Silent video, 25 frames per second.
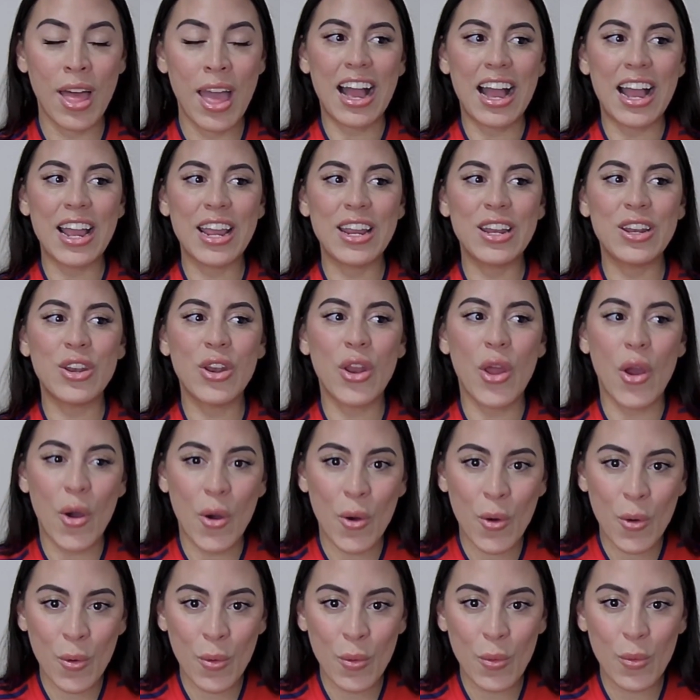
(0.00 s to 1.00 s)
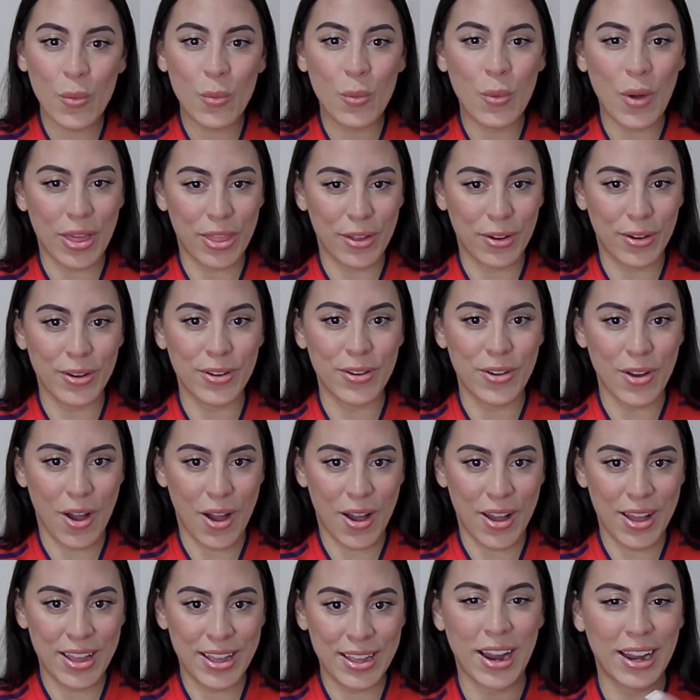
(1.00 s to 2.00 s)
I know whether or not
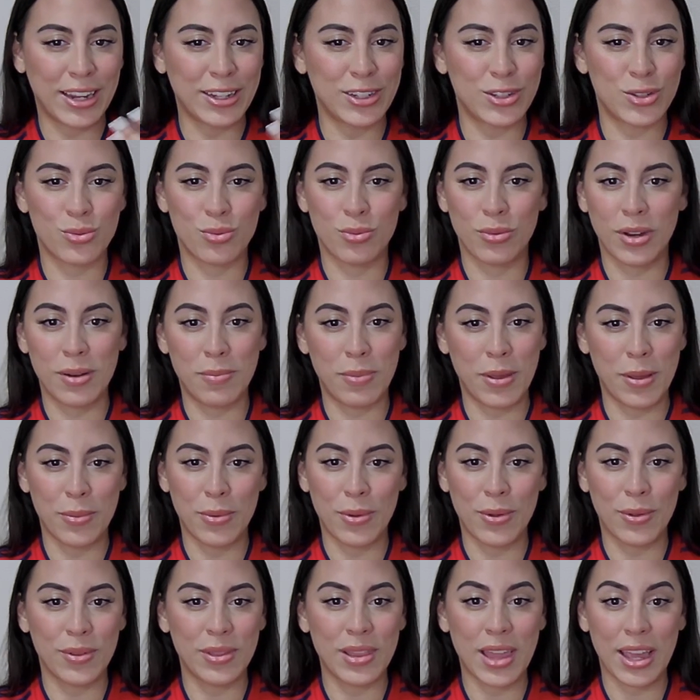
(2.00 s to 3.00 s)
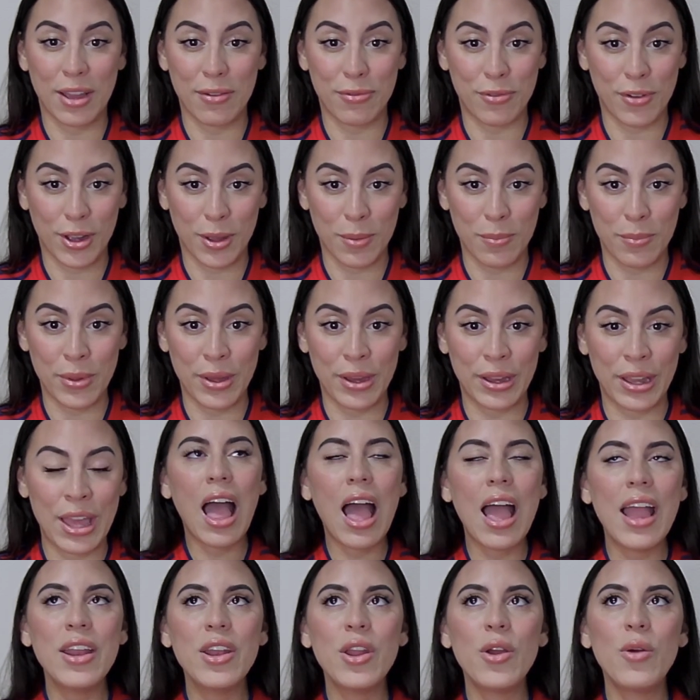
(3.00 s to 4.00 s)
I could just read people like a fucking book.
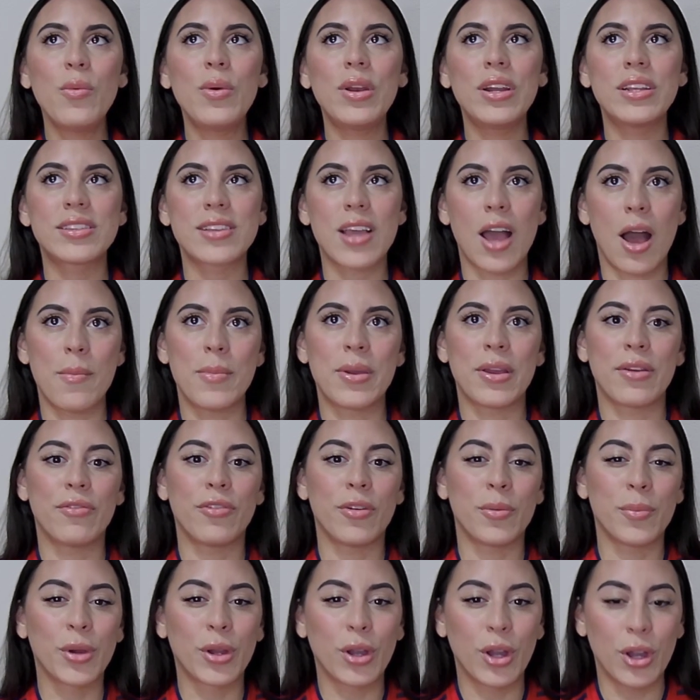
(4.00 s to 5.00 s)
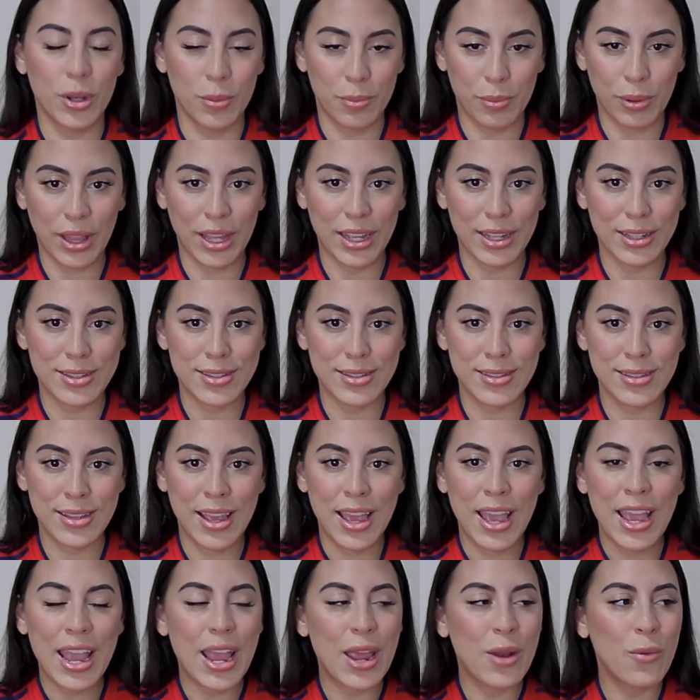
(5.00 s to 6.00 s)
I know when it's coming from a good place
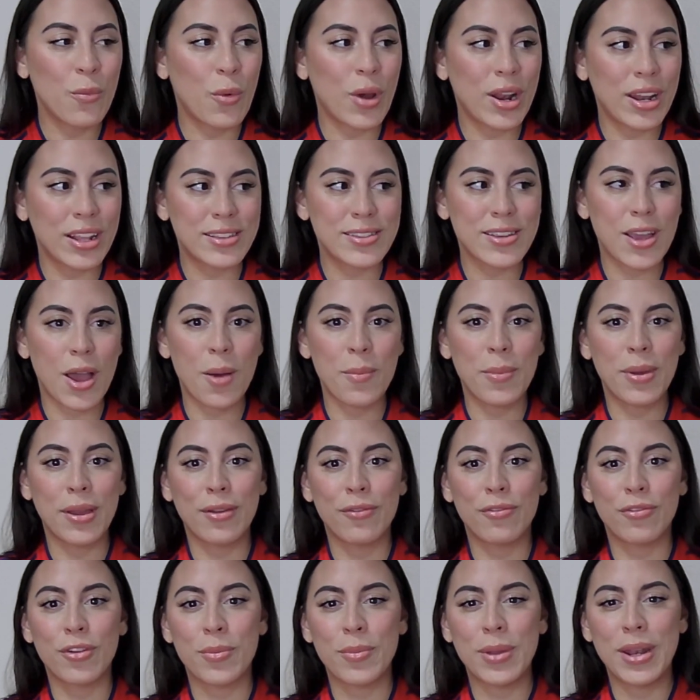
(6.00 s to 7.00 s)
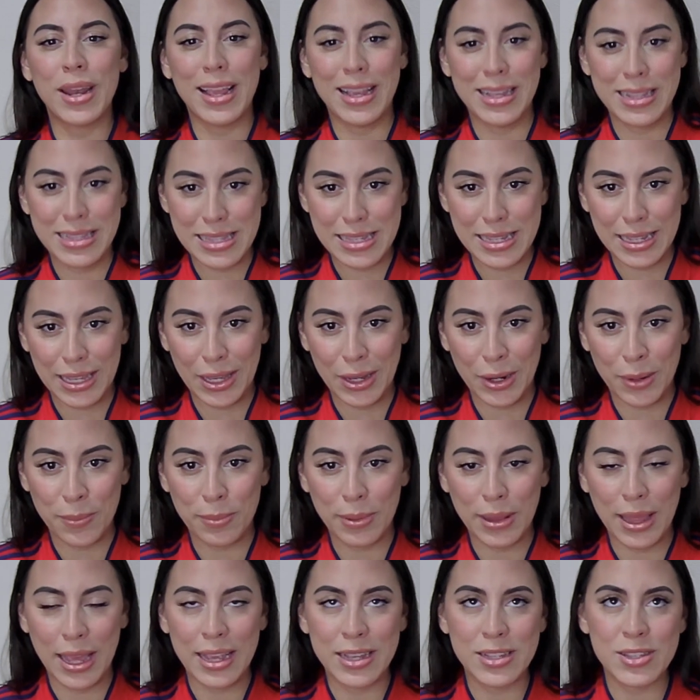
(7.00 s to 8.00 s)
and when it's coming from an insecure
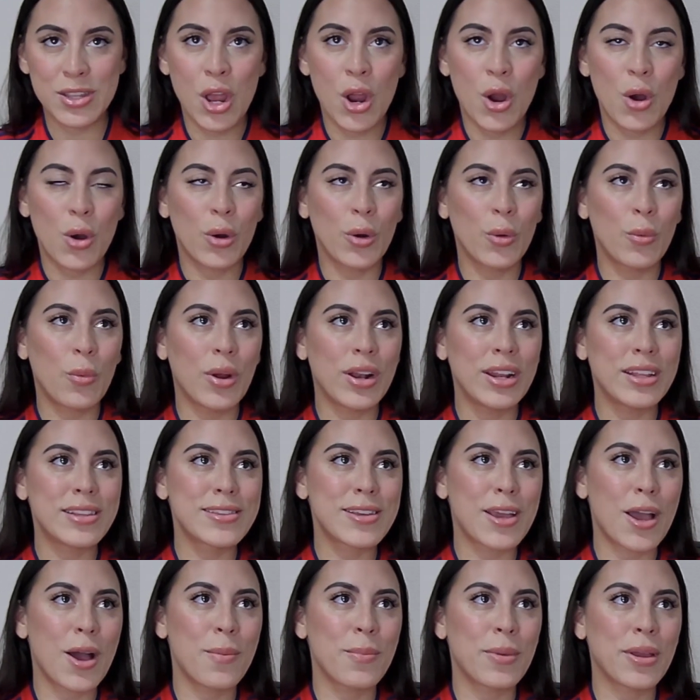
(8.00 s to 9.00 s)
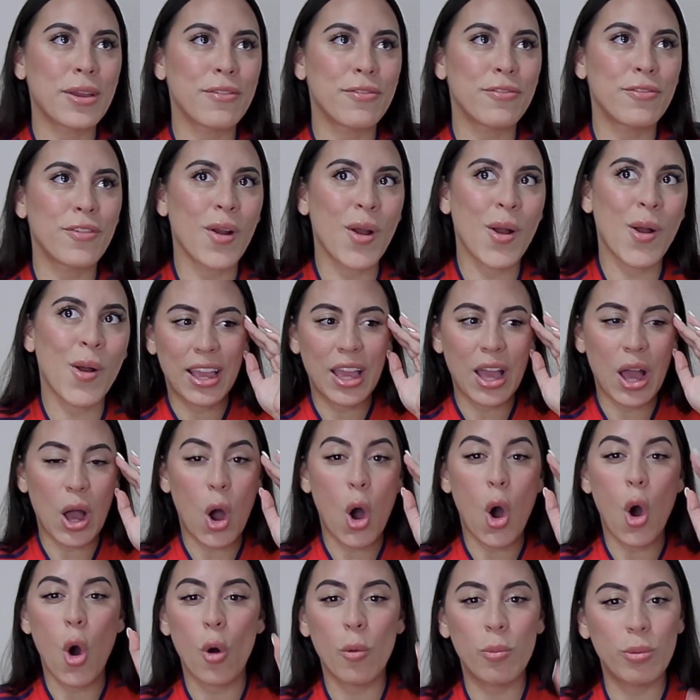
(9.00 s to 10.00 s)
place or when it's coming from a
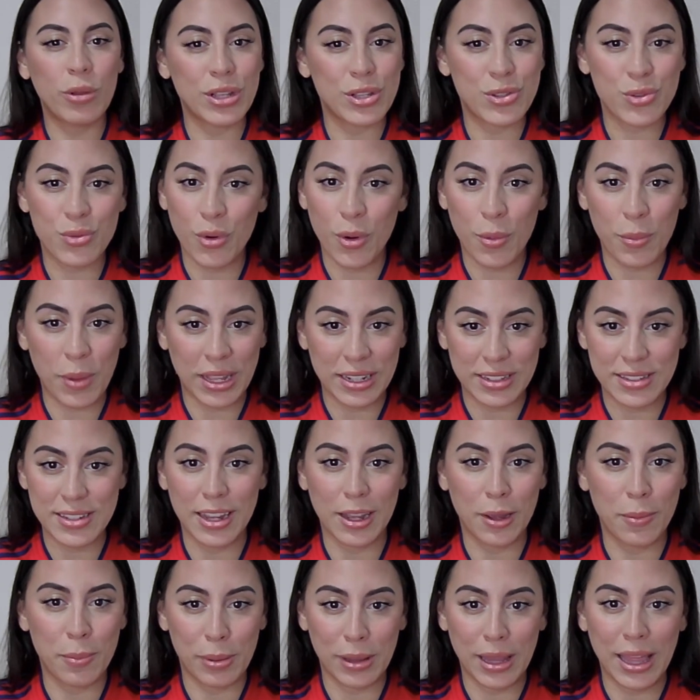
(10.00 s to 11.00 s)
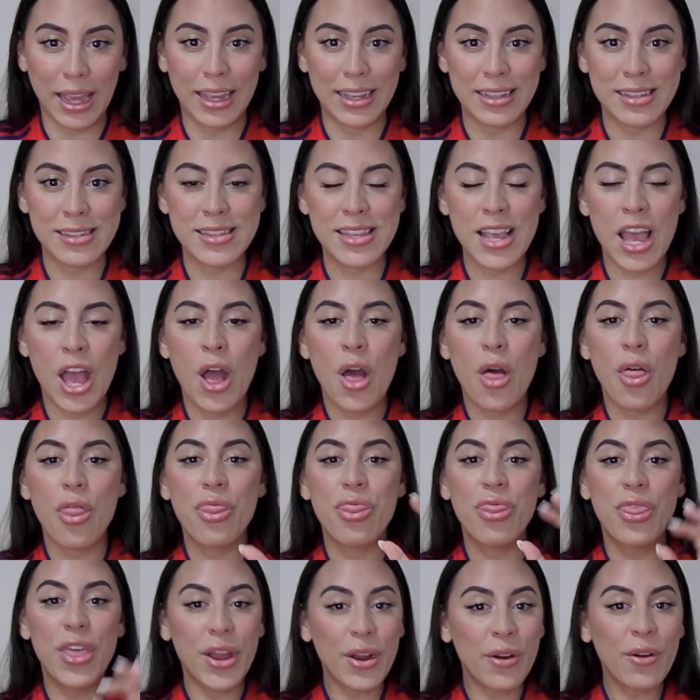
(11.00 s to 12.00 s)
hopeless romantic place. There